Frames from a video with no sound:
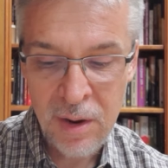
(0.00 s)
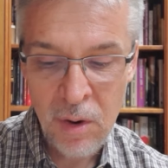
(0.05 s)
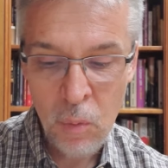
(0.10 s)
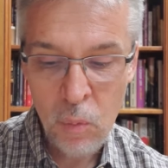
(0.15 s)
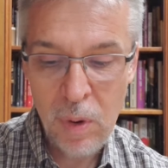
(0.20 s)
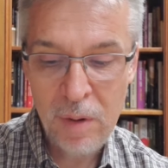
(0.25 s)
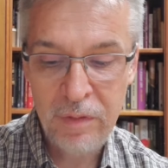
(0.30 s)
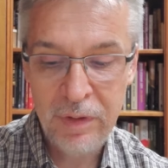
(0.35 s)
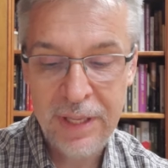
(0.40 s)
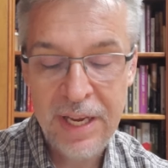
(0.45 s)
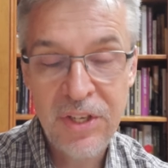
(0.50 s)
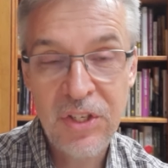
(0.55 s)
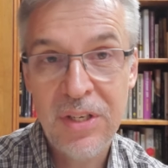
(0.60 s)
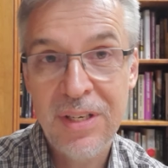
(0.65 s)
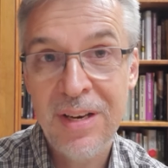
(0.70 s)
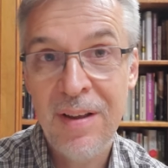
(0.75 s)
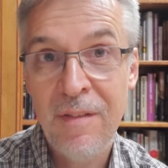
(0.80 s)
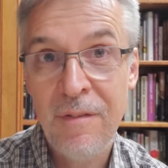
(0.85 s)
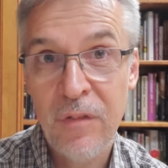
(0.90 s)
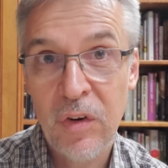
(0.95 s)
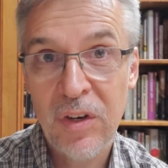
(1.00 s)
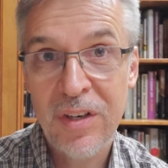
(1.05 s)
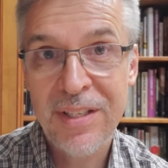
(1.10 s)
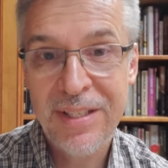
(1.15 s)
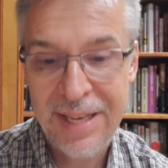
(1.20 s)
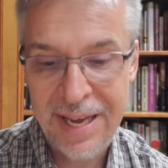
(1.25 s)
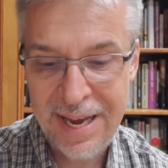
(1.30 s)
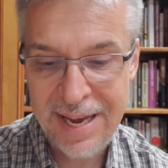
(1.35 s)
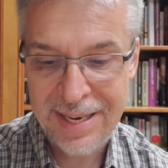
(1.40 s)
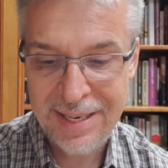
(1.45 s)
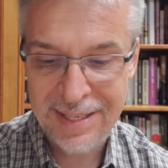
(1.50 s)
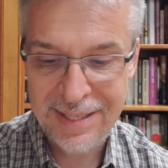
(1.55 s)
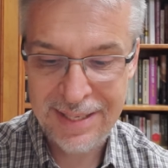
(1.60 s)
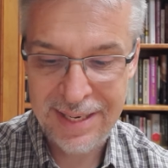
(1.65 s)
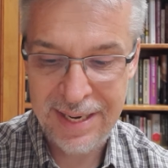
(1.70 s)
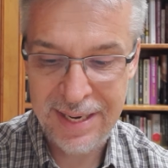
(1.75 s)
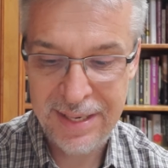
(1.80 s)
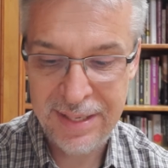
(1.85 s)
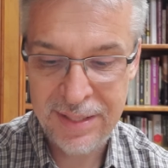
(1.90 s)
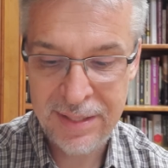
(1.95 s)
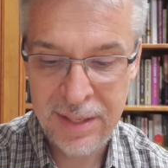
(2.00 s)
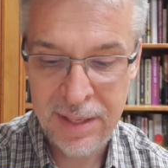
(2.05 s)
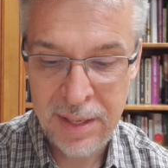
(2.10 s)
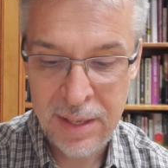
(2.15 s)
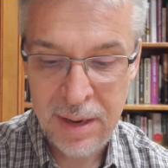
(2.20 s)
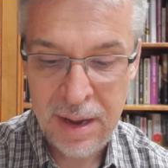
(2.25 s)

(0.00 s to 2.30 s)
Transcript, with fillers: Revelation verse 10 says,